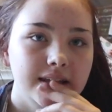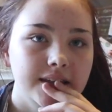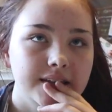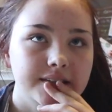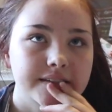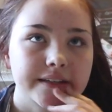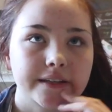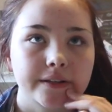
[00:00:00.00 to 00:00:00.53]

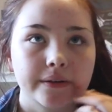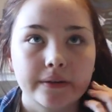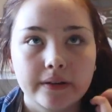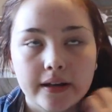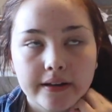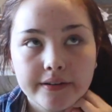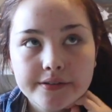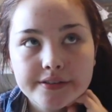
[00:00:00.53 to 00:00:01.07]
until
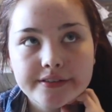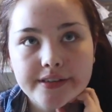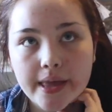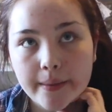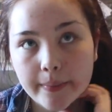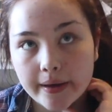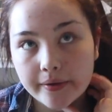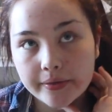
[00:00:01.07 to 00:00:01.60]
I was
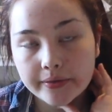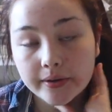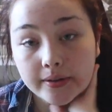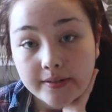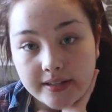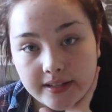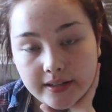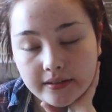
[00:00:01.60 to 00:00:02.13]
about
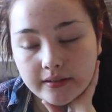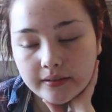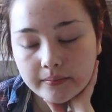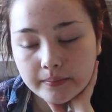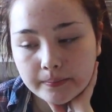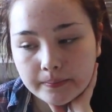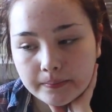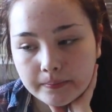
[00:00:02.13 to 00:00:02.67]
13
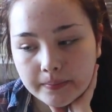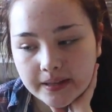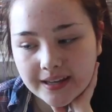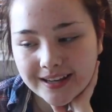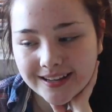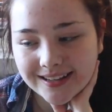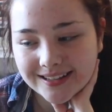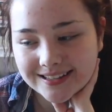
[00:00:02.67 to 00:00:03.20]

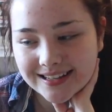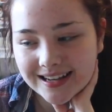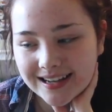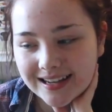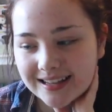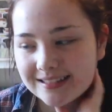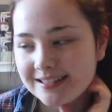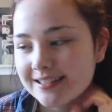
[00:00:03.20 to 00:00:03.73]
because
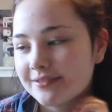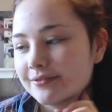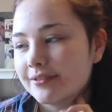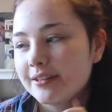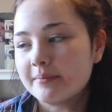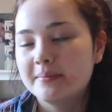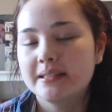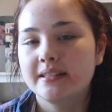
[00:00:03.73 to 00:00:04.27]
I didn't
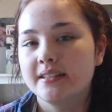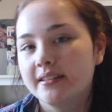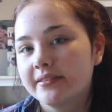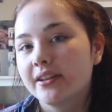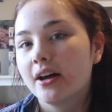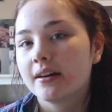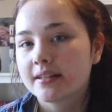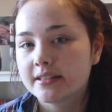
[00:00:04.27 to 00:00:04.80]
want to be
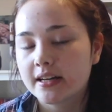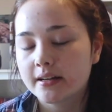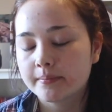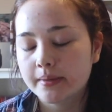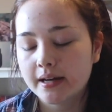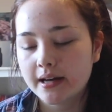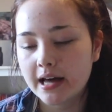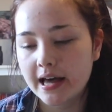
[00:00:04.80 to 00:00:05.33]
locked
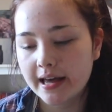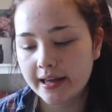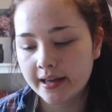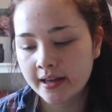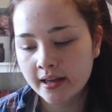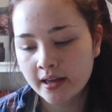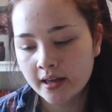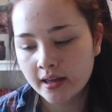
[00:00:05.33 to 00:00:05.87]
up. I'd
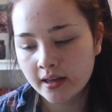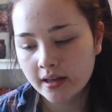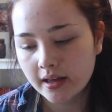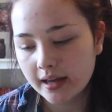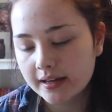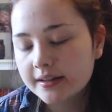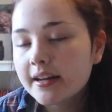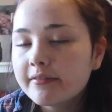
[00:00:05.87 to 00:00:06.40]

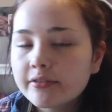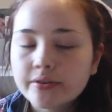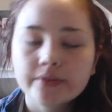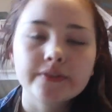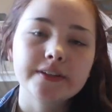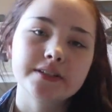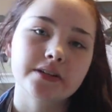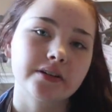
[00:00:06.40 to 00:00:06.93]
never
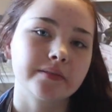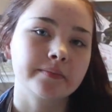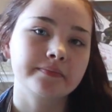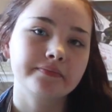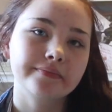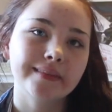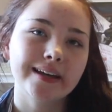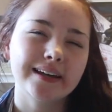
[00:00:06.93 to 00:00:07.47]
heard the term.
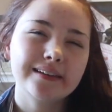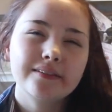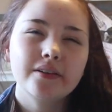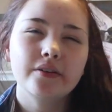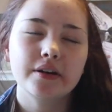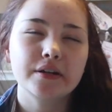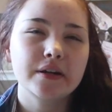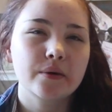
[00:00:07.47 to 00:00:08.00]
I had
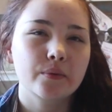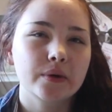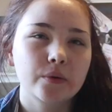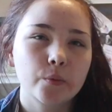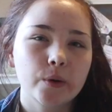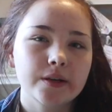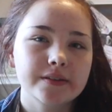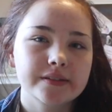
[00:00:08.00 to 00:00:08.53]
no idea what it
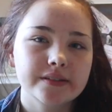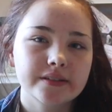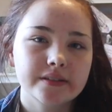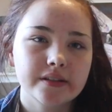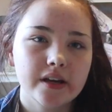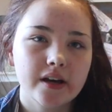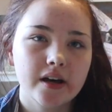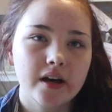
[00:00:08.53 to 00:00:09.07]
was.
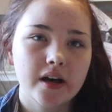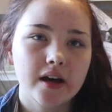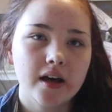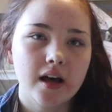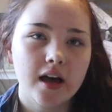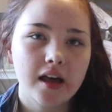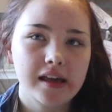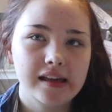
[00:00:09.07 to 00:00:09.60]

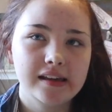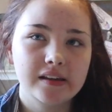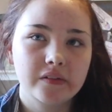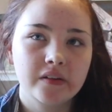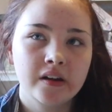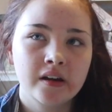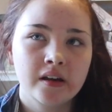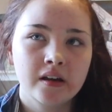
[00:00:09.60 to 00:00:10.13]
And